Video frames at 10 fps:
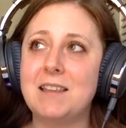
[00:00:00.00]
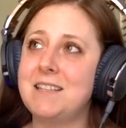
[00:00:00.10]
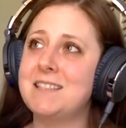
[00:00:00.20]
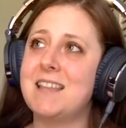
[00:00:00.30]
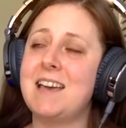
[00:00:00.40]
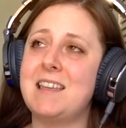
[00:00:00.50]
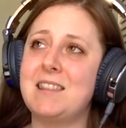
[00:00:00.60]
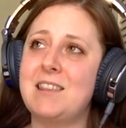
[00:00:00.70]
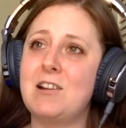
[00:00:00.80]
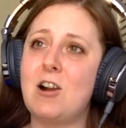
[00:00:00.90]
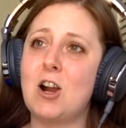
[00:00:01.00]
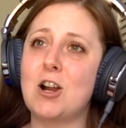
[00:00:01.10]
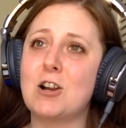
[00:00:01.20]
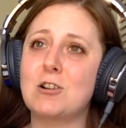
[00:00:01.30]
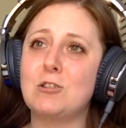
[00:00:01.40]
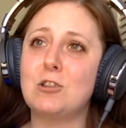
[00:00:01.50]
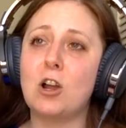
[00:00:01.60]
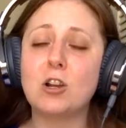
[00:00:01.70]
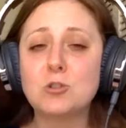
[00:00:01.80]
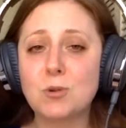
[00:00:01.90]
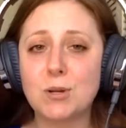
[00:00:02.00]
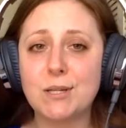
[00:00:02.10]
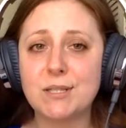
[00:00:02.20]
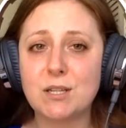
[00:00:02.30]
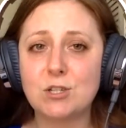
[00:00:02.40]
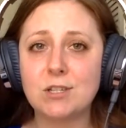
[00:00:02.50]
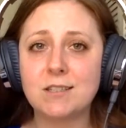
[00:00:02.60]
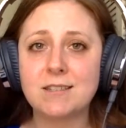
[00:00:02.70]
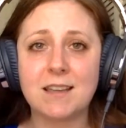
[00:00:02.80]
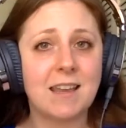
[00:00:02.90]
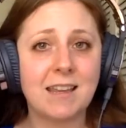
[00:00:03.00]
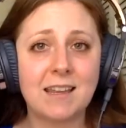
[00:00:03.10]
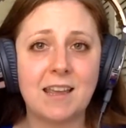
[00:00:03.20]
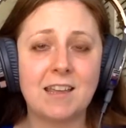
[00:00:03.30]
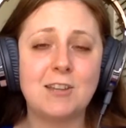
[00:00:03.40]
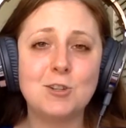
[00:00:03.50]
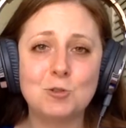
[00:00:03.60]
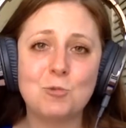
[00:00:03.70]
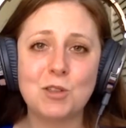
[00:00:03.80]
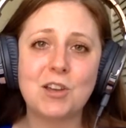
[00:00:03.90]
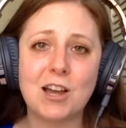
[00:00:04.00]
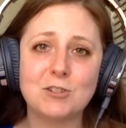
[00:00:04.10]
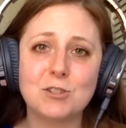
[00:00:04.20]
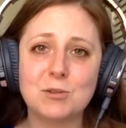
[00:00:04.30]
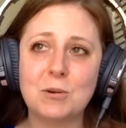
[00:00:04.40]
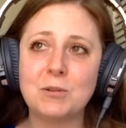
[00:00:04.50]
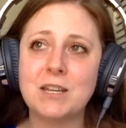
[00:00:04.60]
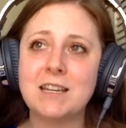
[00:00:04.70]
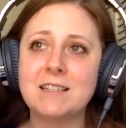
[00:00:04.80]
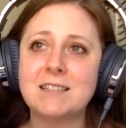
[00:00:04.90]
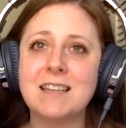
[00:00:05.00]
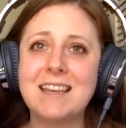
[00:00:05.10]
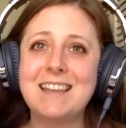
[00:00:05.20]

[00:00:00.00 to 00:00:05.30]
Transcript: Is that there are large organizations that engage with conscious wholeness